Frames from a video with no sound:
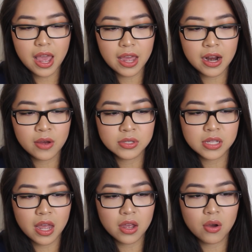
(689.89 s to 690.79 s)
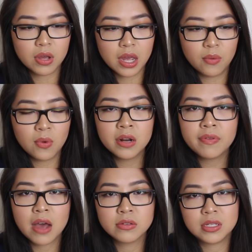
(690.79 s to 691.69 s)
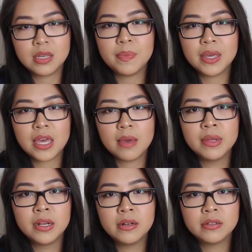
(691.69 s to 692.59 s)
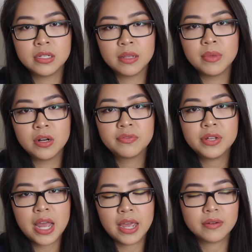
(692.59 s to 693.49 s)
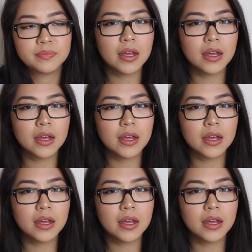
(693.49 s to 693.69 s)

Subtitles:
And I was like, okay, what if housekeeping came into the middle of the night?